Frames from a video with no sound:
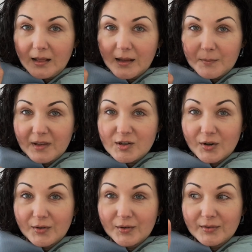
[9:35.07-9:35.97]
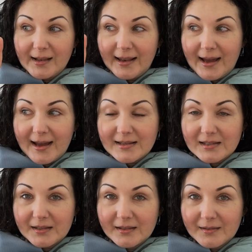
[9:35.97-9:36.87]
Let me show you the
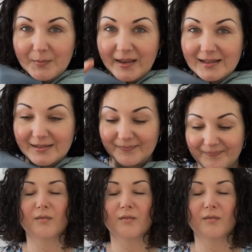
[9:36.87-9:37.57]
last bits.